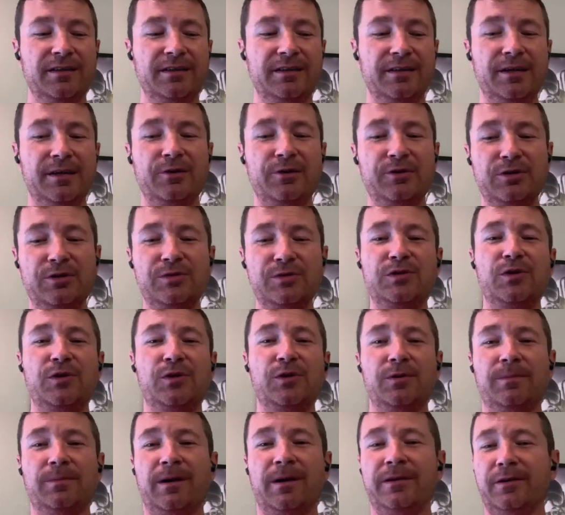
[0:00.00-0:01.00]
you know,
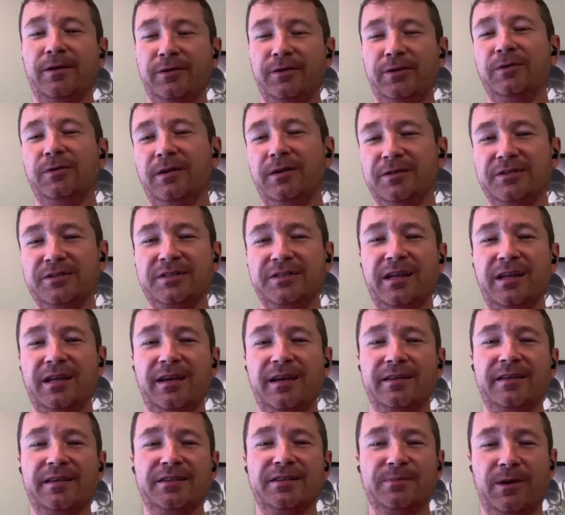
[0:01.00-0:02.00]
YouTube, I know you
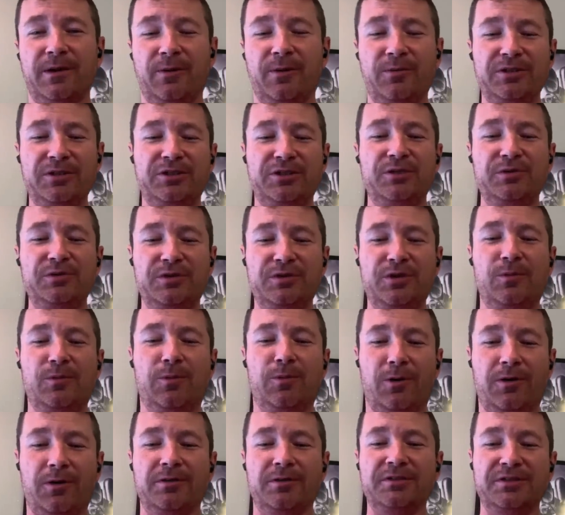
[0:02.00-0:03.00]
understand this, but I wish YouTube
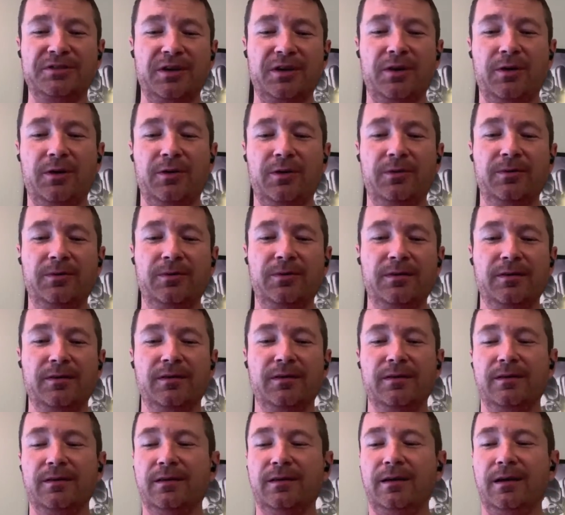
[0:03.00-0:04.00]
weren't so,
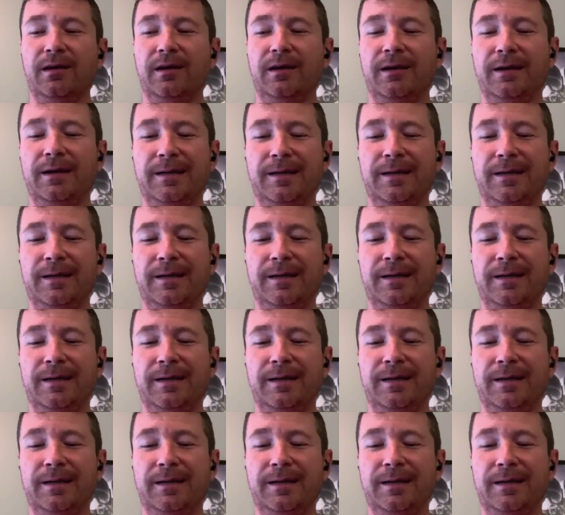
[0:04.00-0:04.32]
you